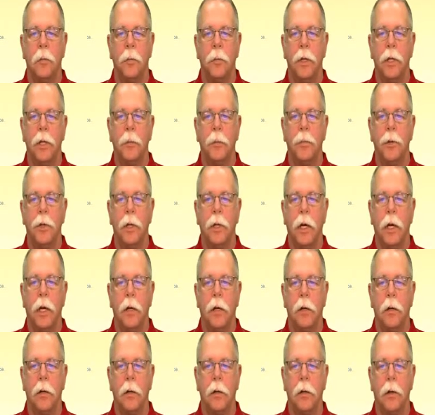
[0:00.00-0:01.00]

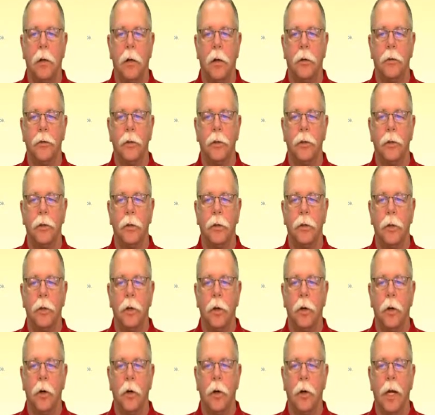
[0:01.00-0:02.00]
manipulate, alter,
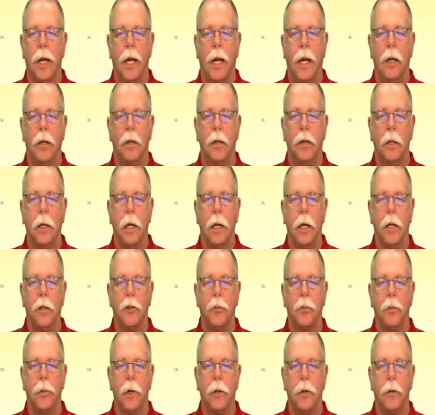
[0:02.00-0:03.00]
or handle any
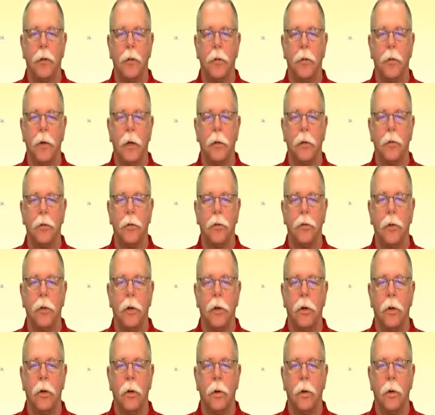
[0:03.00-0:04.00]
sprinkler devices
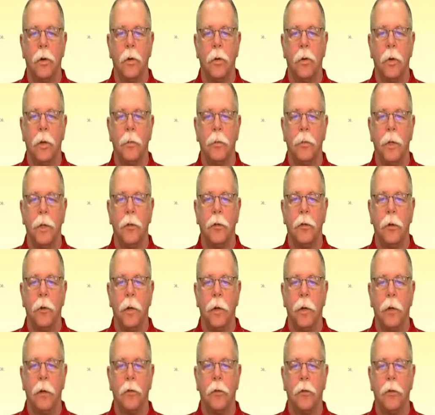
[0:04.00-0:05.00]
or equipment
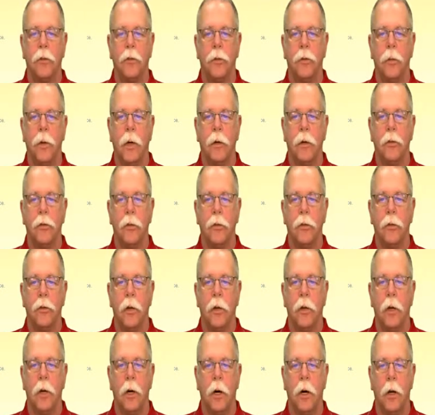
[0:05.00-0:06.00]
during situations
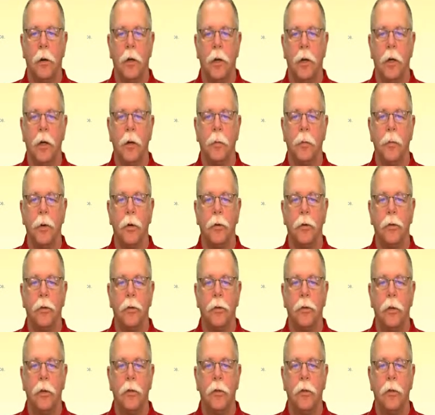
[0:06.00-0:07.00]
other than
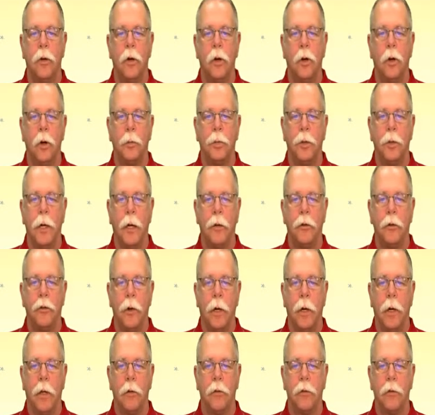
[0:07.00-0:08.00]
emergencies or planned
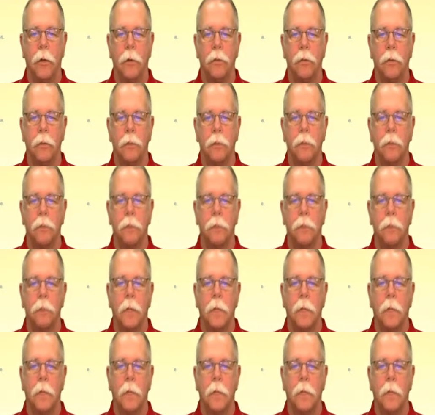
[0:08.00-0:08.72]
training sessions.